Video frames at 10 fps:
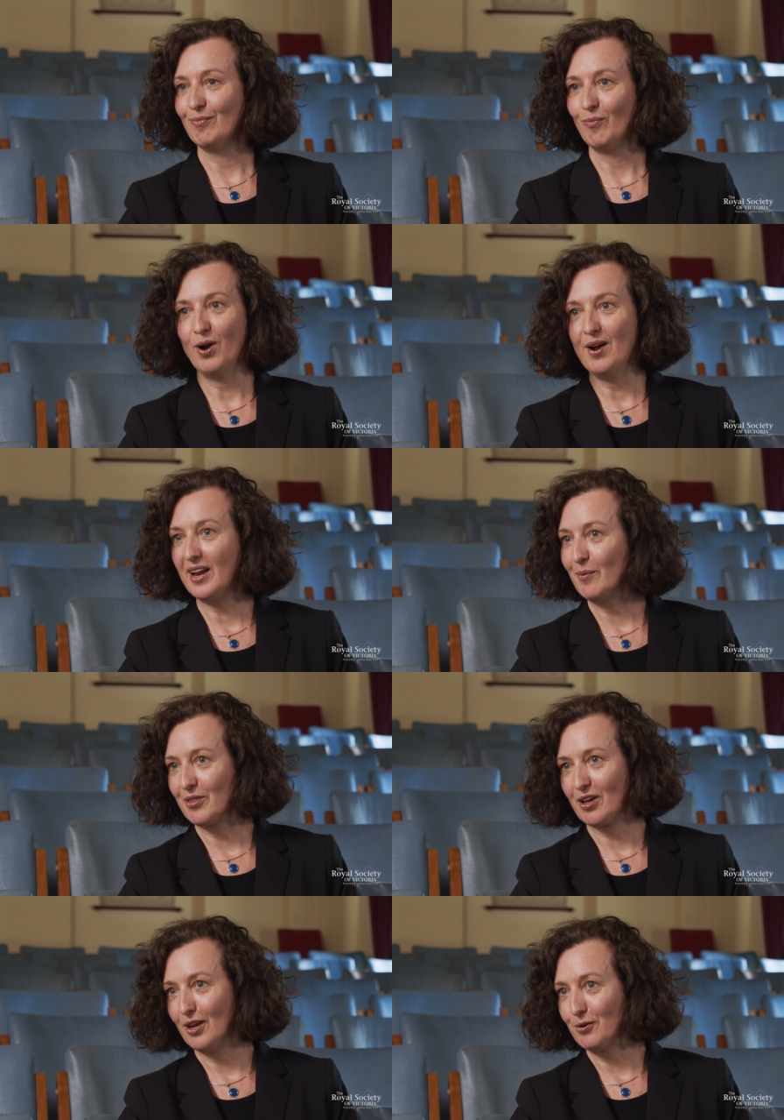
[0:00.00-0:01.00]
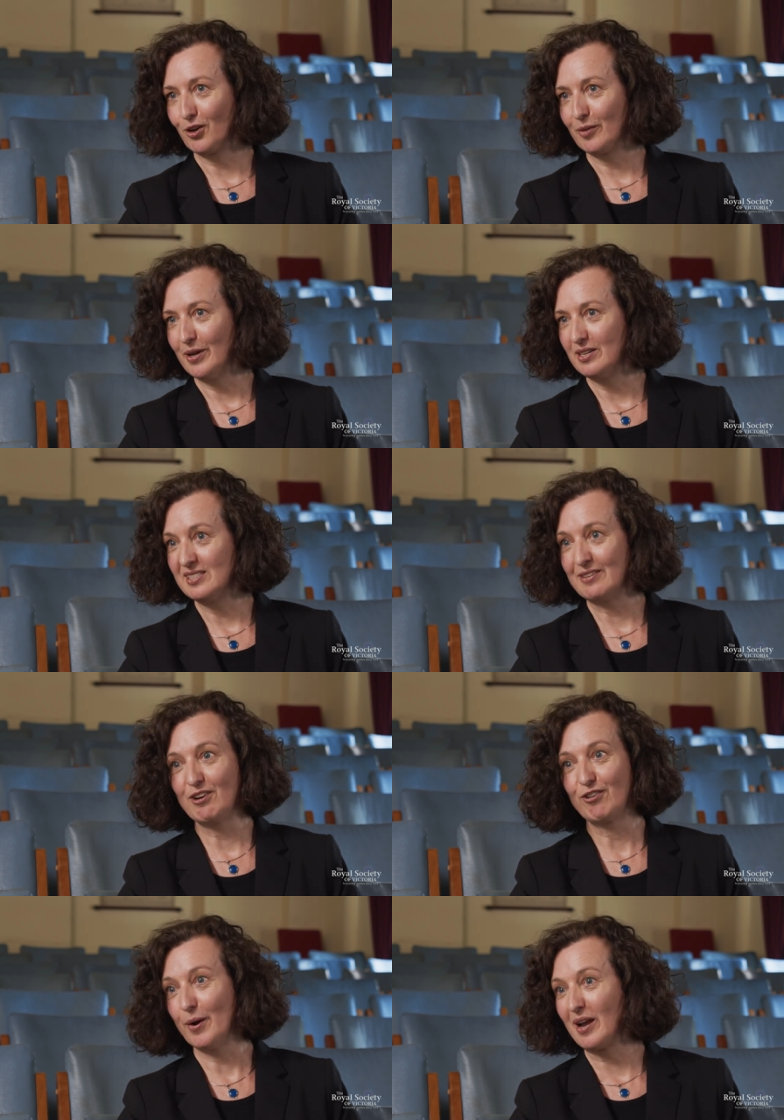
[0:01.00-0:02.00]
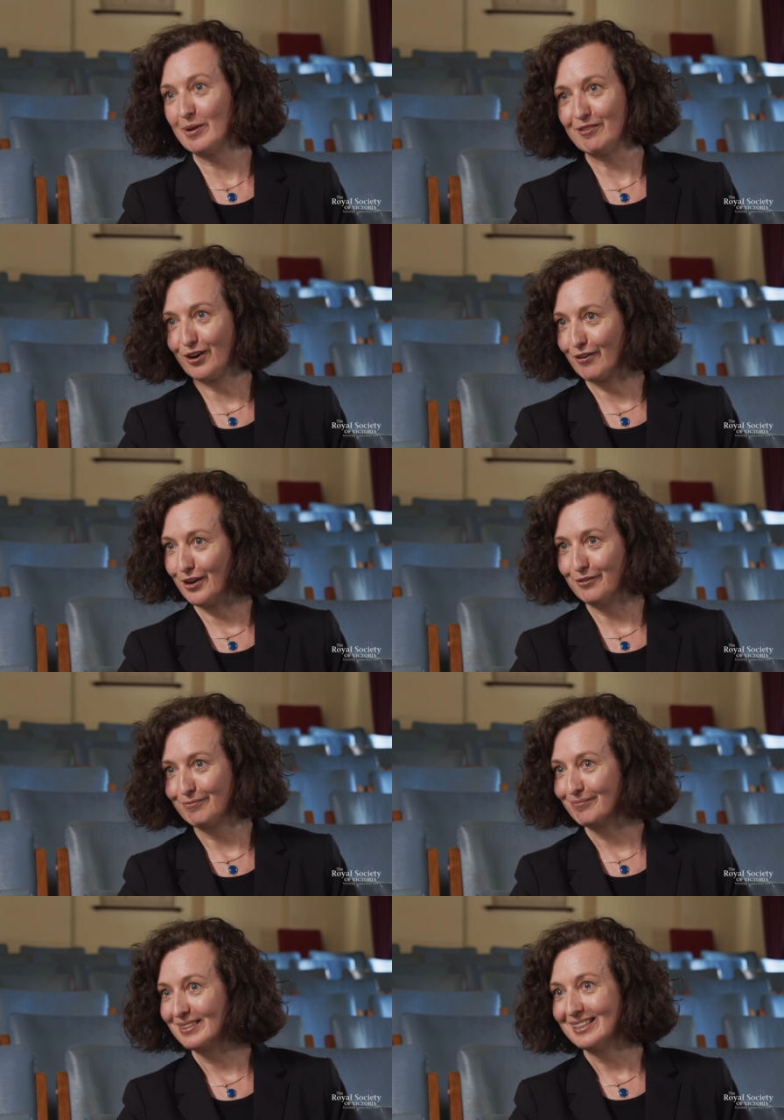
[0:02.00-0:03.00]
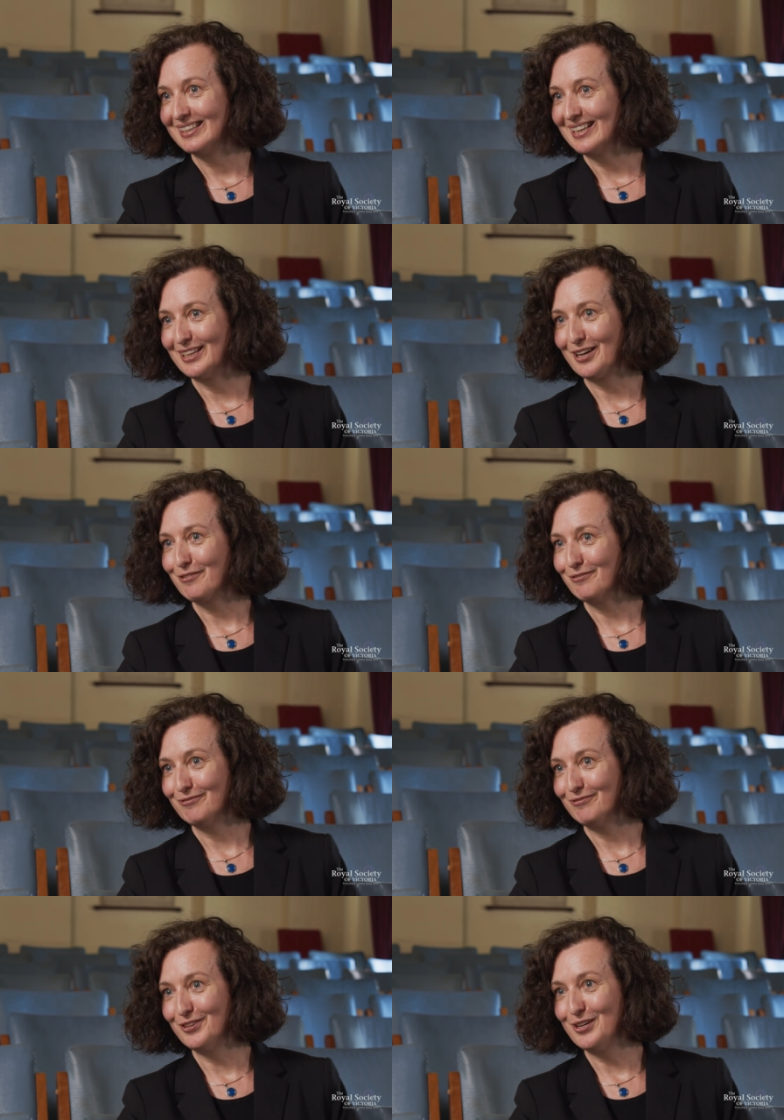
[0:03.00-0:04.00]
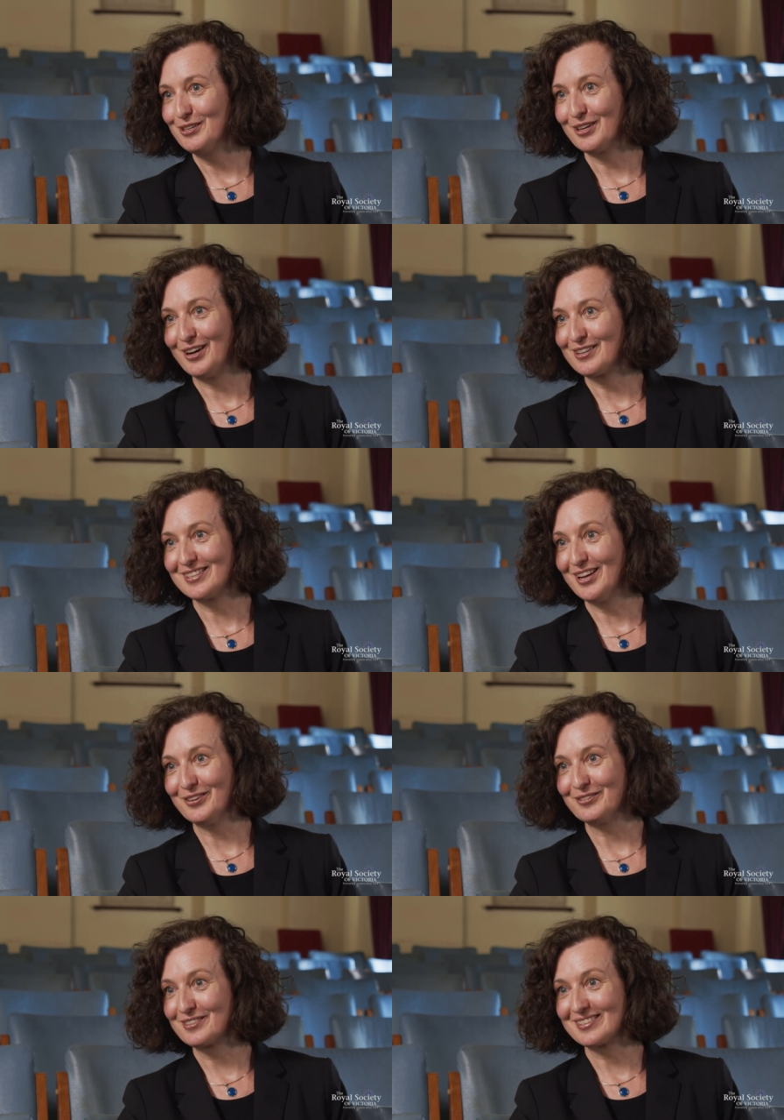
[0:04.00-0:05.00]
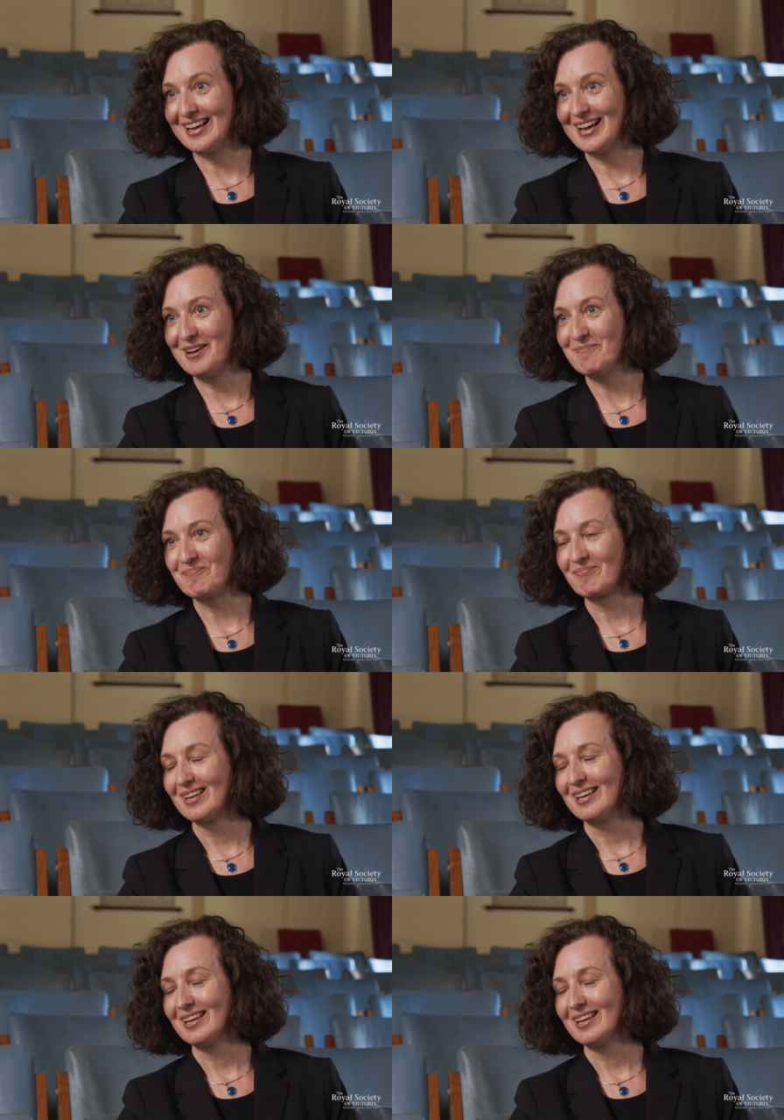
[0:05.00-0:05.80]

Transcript: working with our local communities, even growing a bit of our own, you know, food ourselves. Locally